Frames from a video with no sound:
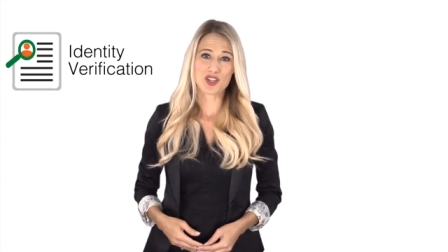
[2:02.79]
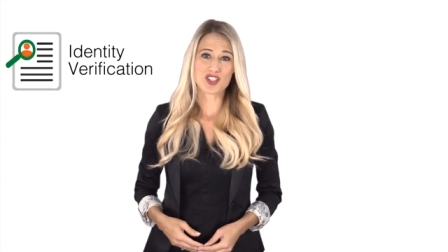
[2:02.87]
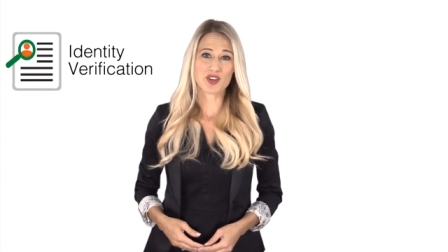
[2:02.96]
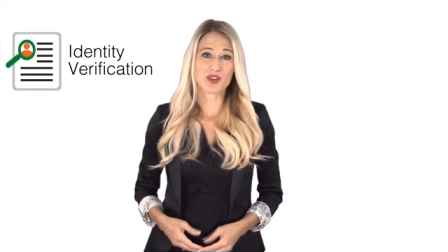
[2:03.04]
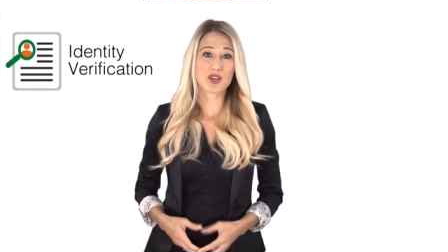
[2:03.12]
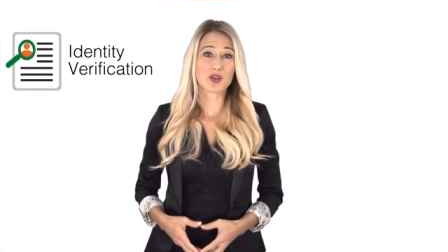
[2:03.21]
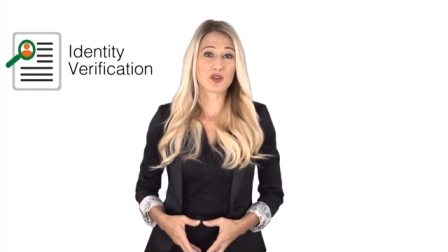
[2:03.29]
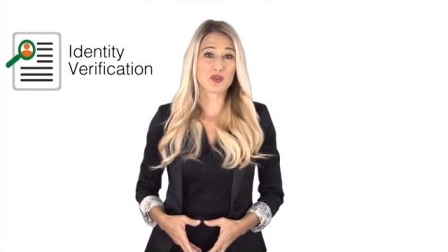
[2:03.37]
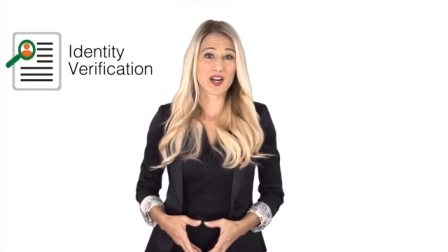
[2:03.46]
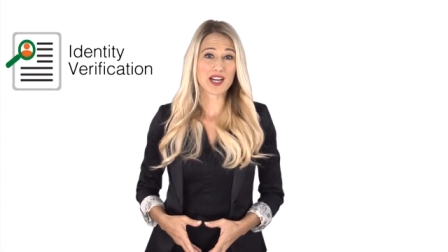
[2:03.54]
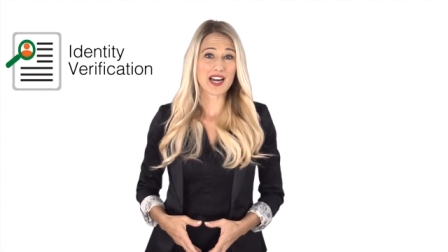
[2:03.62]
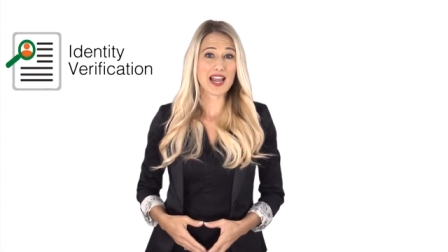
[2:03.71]
are sharing your
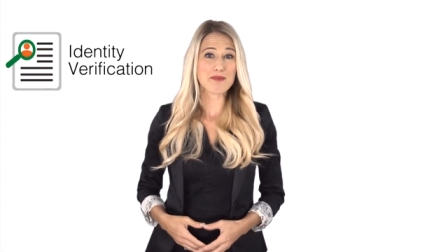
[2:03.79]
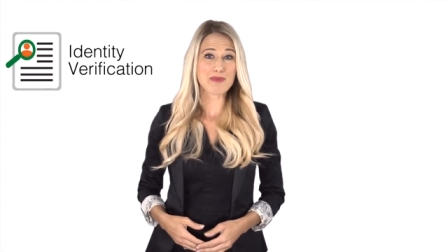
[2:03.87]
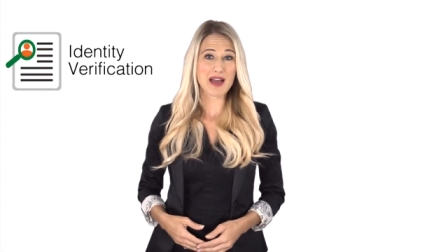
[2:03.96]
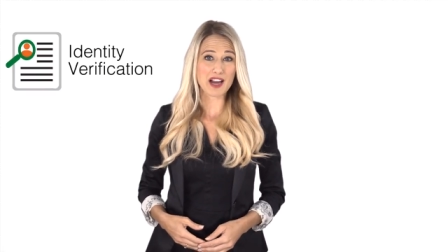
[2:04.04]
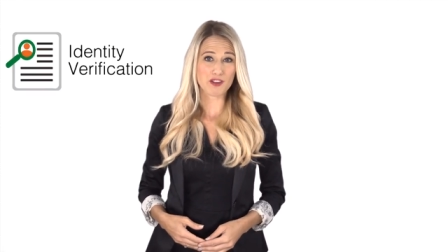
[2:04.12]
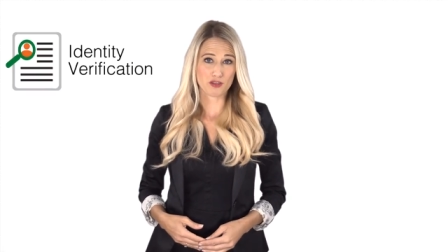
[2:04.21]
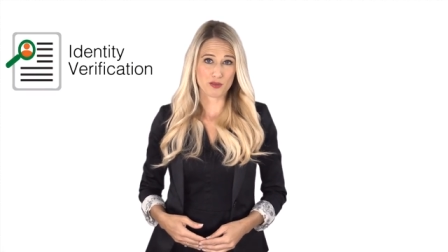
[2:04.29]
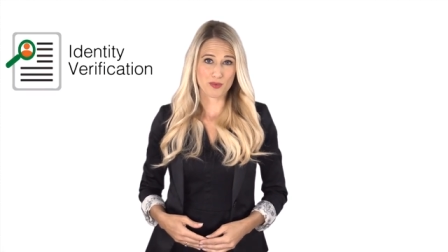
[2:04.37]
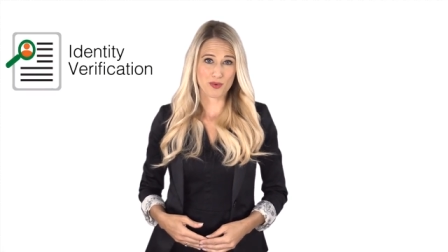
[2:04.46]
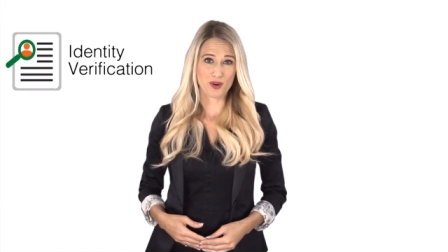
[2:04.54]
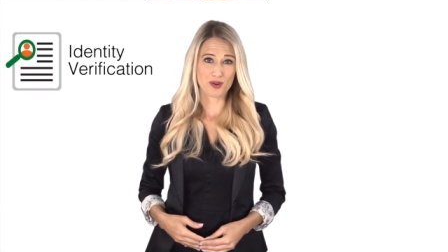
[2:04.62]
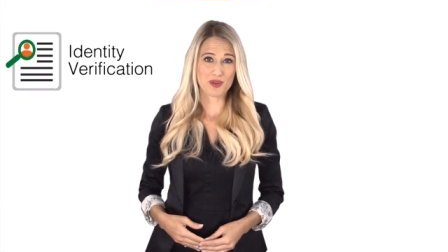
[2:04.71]
credit and background
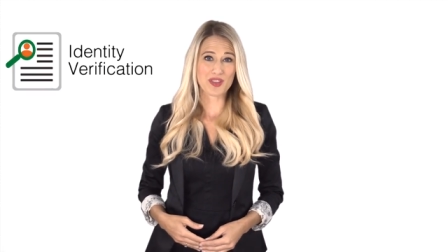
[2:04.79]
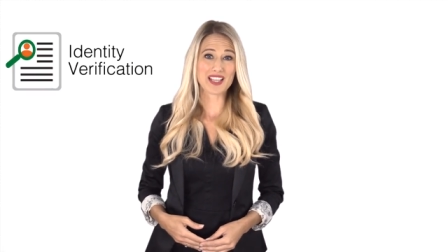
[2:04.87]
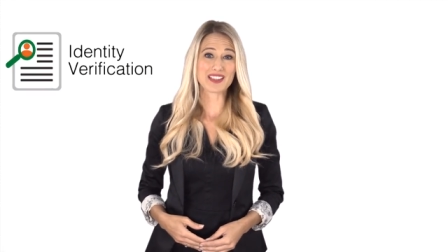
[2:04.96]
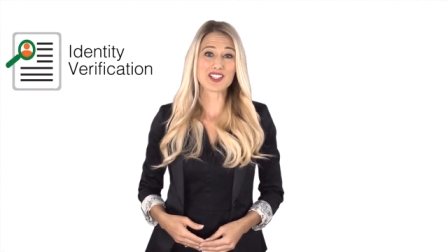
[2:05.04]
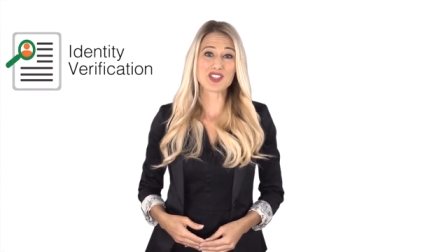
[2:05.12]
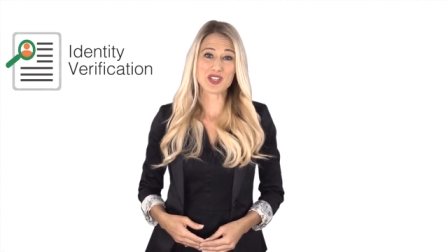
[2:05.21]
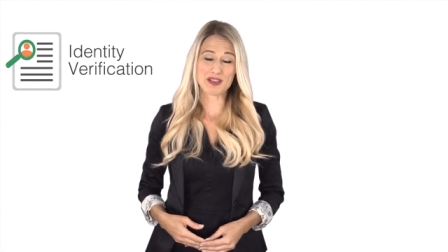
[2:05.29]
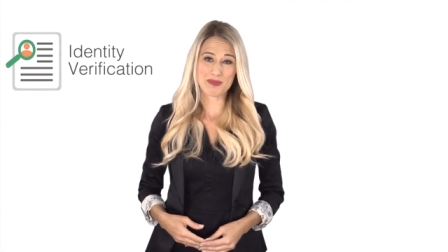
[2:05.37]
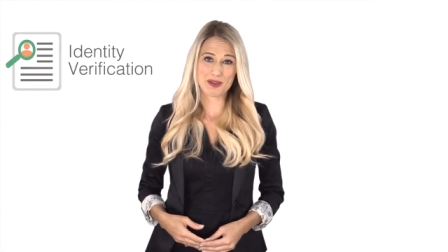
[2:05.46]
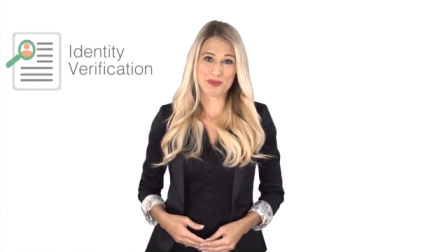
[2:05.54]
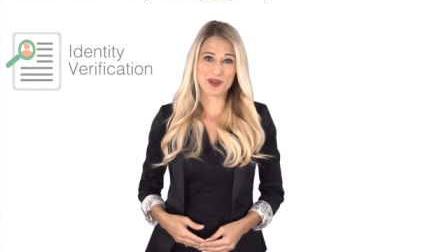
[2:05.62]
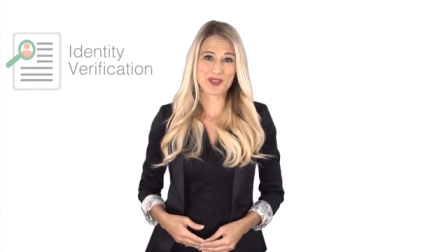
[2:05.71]
report with a
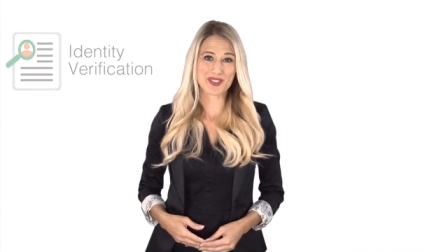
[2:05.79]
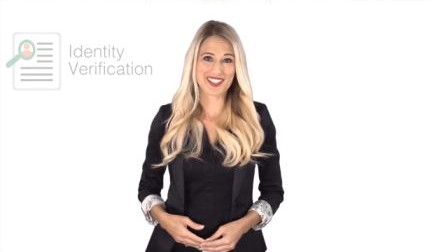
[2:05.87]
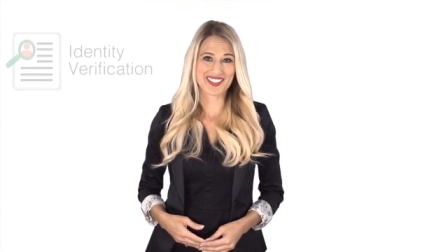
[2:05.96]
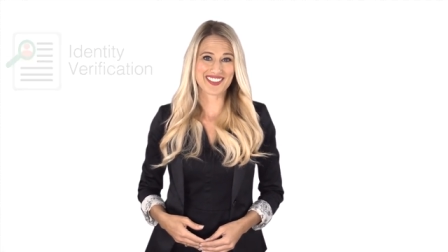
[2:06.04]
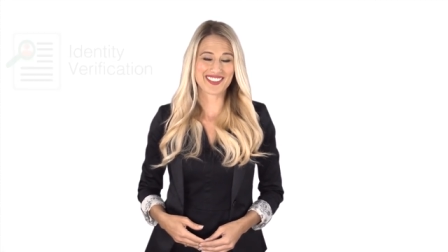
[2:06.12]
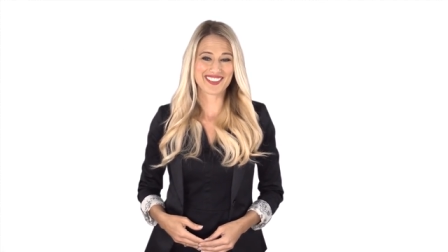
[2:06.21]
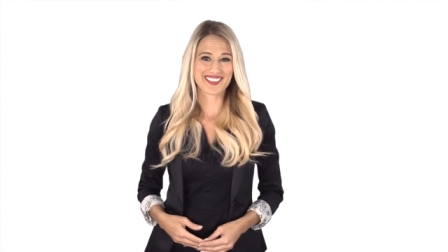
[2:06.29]
legitimate person.